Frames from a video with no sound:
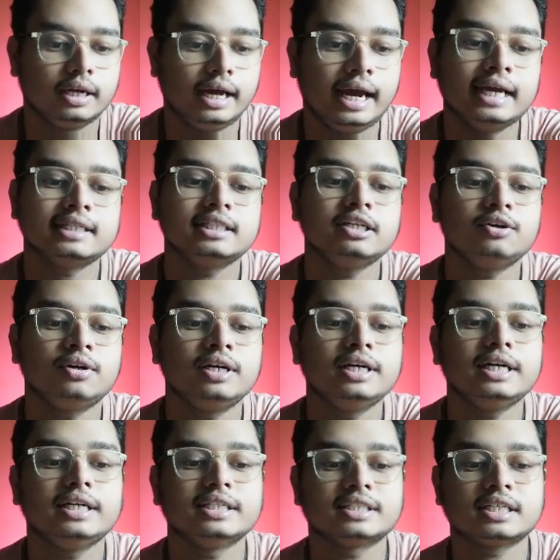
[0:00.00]
As I
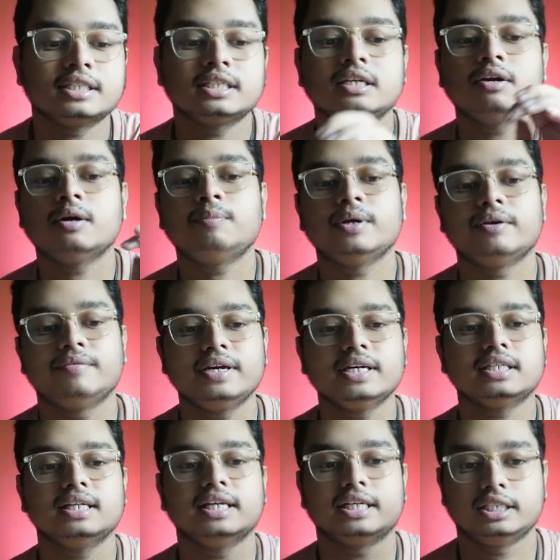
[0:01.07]
already discussed in our
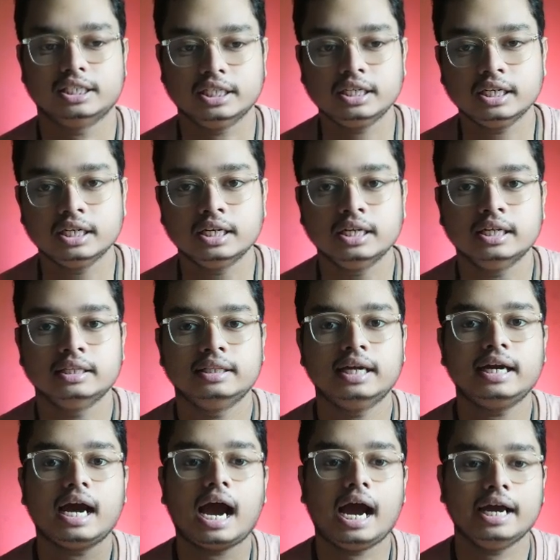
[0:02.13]
previous lecture,
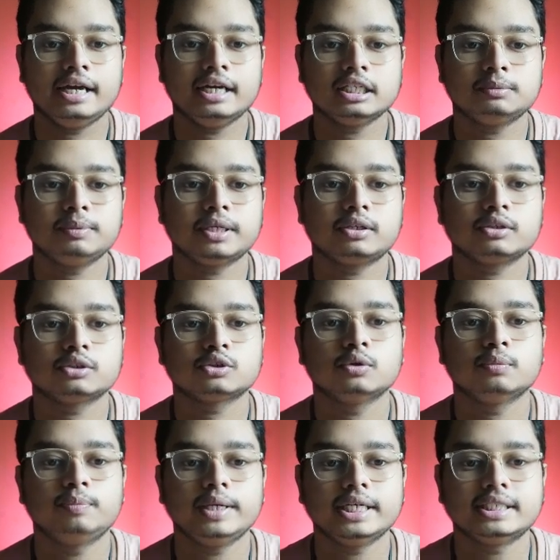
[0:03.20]
that IR
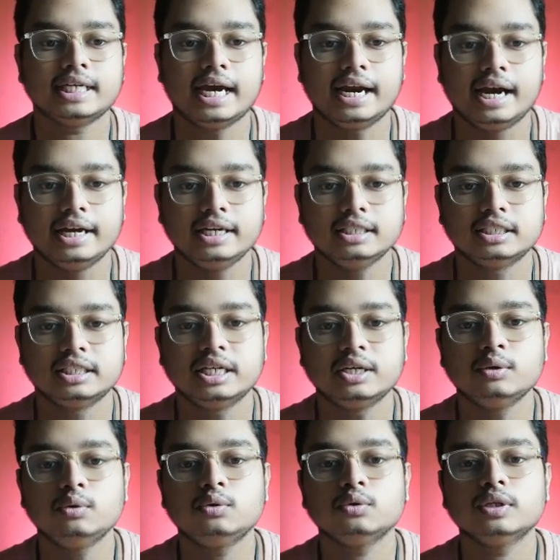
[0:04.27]
spectroscopy is arise
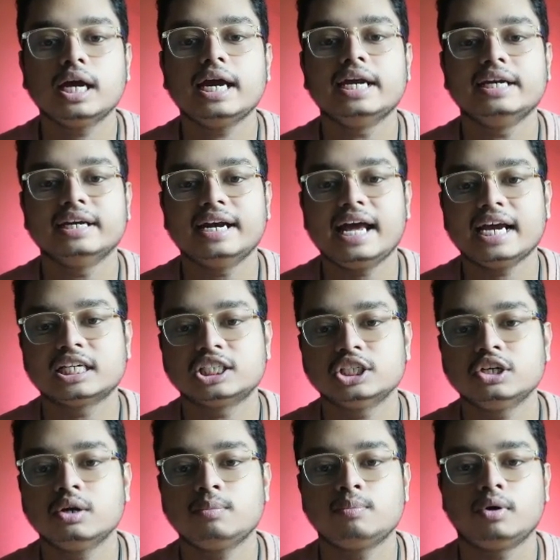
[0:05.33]
due to the
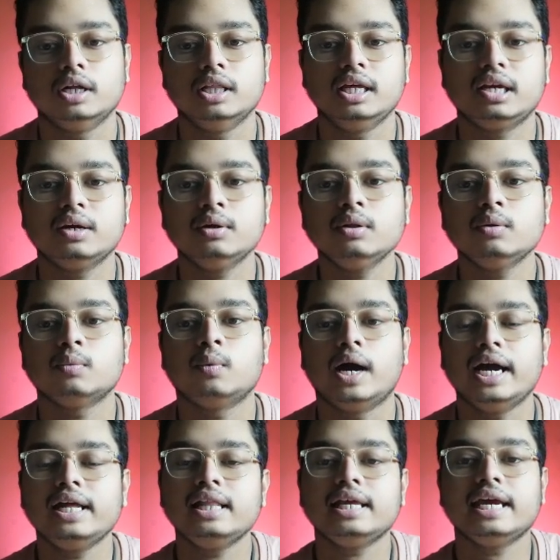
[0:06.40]
interaction of molecule
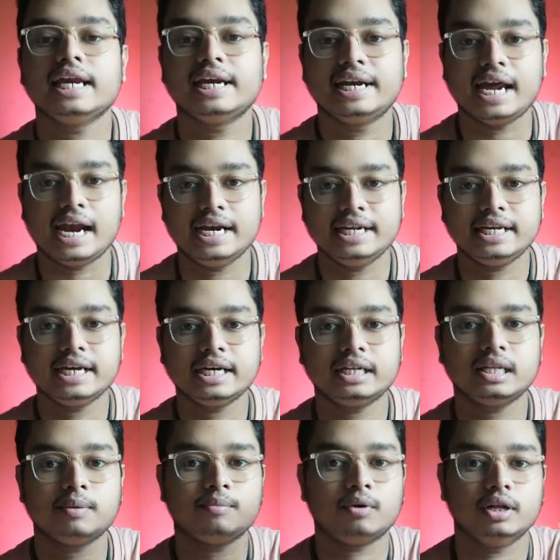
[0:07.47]
while irradiate
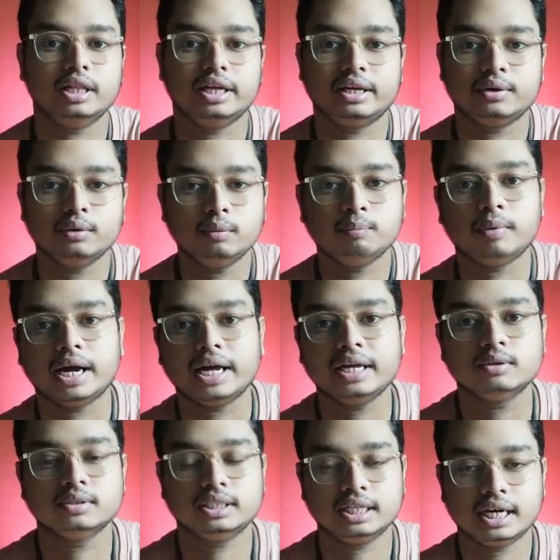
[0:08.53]
the molecule by
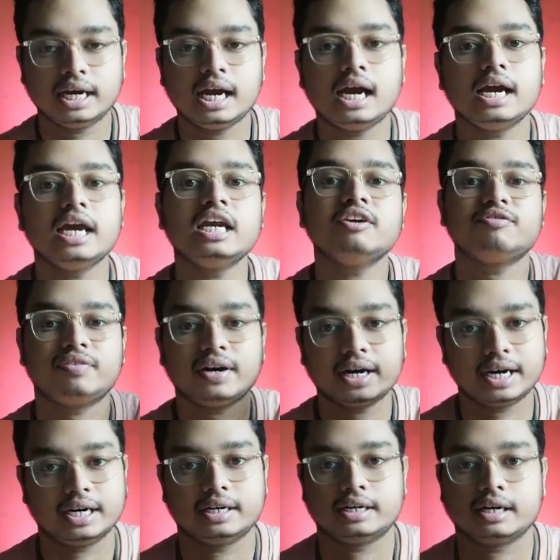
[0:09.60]
using an
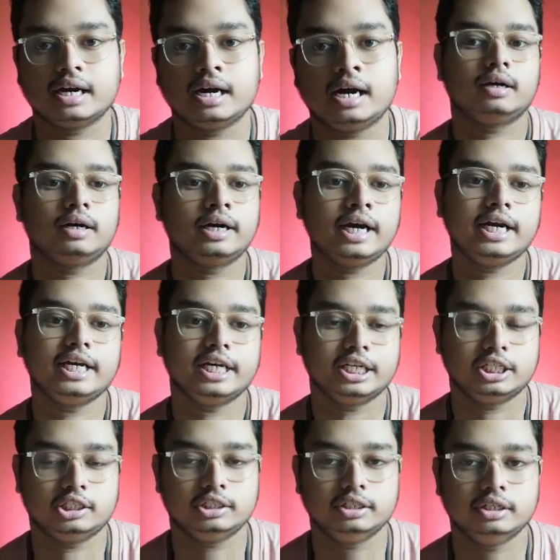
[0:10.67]
infrared
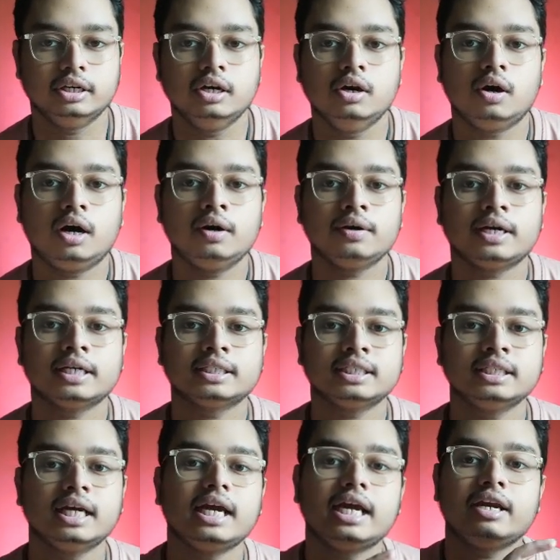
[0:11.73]
radiation, or you can say
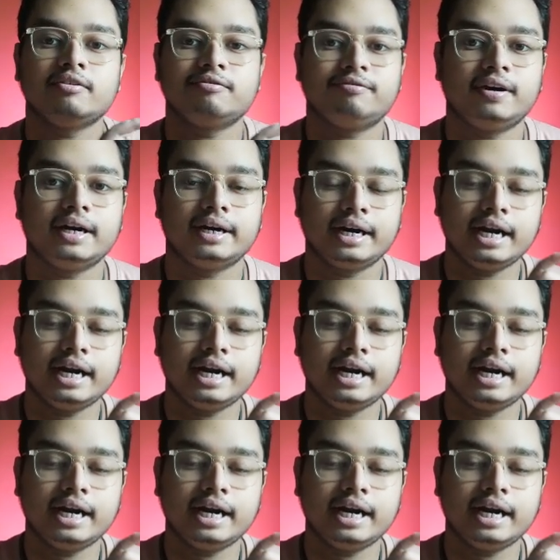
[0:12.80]
the infrared